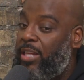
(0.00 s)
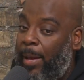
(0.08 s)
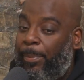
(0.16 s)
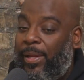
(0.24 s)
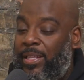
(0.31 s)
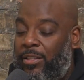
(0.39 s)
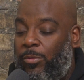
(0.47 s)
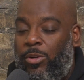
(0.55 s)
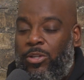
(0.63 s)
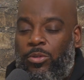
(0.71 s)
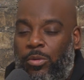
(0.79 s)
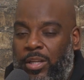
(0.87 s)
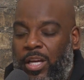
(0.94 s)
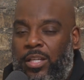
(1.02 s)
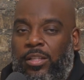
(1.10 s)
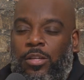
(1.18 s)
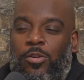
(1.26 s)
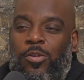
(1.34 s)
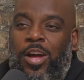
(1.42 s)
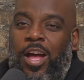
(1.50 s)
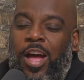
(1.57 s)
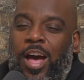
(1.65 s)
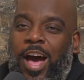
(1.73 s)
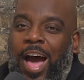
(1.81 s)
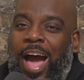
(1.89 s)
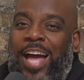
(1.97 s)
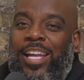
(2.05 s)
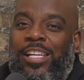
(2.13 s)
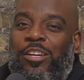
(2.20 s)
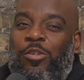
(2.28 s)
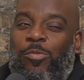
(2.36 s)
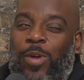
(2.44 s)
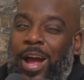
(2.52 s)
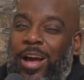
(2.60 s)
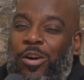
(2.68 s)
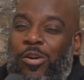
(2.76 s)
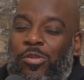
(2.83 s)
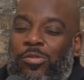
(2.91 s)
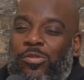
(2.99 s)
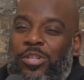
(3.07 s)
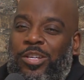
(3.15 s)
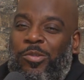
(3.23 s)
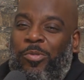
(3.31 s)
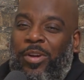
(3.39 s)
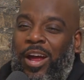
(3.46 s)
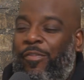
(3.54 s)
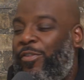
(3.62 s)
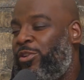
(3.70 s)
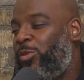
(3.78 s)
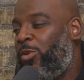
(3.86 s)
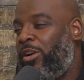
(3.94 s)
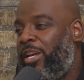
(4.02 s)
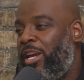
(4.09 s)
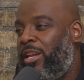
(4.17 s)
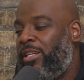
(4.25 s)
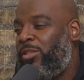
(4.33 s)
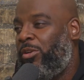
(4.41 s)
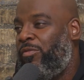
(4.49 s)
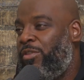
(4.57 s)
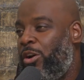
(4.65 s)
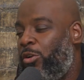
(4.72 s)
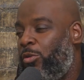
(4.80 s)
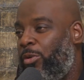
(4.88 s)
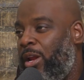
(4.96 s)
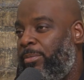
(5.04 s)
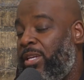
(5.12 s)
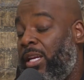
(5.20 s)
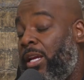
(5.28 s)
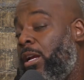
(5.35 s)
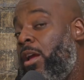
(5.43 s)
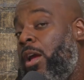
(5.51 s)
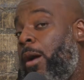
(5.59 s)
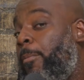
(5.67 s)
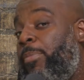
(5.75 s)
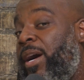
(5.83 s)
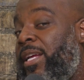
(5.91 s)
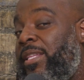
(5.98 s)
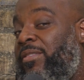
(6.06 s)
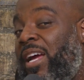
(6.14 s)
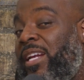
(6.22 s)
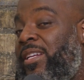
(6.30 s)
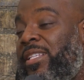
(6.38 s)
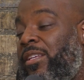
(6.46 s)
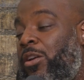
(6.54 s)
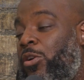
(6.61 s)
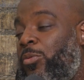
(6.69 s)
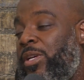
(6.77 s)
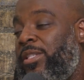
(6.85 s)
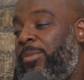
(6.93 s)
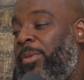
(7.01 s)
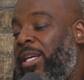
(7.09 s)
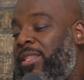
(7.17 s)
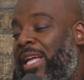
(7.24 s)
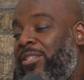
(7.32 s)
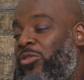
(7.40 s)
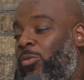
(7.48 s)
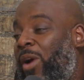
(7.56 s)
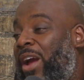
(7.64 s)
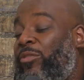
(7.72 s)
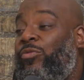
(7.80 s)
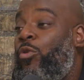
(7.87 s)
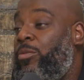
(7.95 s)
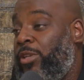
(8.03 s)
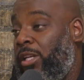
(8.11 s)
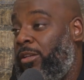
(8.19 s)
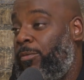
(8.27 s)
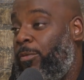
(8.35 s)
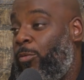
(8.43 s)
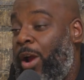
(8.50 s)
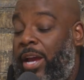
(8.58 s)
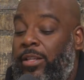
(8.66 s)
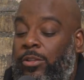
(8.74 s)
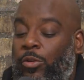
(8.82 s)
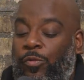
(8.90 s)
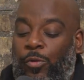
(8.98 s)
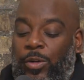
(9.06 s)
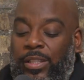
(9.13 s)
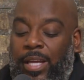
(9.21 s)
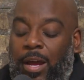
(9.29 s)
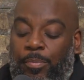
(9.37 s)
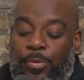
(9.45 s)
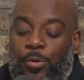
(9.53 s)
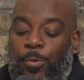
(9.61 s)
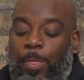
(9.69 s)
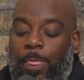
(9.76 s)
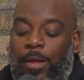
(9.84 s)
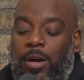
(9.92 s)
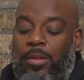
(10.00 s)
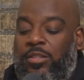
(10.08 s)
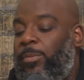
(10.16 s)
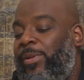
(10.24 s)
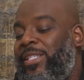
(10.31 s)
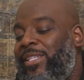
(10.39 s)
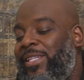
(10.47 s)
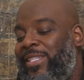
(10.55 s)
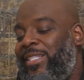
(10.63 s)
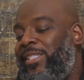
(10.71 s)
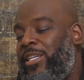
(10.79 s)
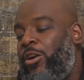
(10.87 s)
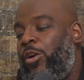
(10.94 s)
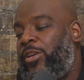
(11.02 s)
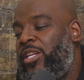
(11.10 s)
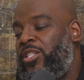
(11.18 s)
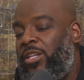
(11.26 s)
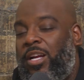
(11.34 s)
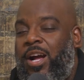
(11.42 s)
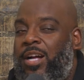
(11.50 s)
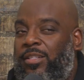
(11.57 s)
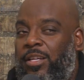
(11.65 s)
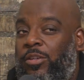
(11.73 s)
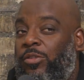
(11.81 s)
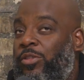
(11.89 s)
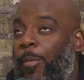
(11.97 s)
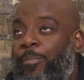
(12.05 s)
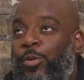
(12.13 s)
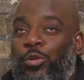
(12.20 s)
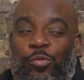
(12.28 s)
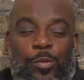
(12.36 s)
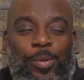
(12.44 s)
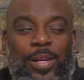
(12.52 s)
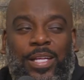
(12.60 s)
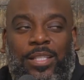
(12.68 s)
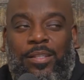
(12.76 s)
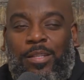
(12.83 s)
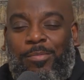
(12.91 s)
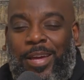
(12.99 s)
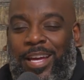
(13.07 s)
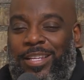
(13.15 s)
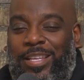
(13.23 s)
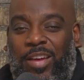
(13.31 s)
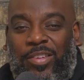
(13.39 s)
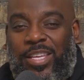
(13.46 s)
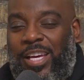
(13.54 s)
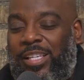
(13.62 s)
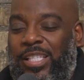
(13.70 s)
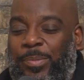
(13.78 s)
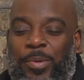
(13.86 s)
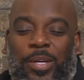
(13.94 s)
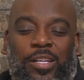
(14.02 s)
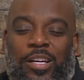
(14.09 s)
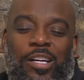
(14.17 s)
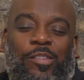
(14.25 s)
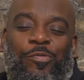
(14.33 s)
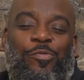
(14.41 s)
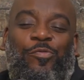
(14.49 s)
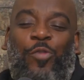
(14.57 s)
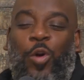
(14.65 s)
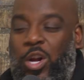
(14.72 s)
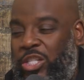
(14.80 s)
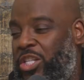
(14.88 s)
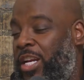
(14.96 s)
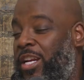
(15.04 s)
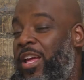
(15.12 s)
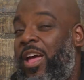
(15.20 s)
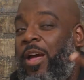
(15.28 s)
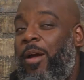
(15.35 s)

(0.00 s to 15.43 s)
that place and what you'll get. So mm-hmm. I look around when I first walk in and sort of know what I'm getting, but that doesn't always mean that's the right formula, mm-hmm. right? So for example, uh, there's a place in DC called Kitchen and Cocktails, mm-hmm. beautiful place. The man Kevin Kelly spent a fortune